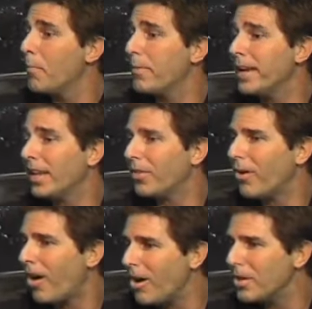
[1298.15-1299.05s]
but yet there
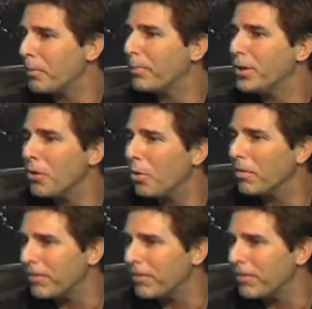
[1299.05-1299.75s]
aren't pure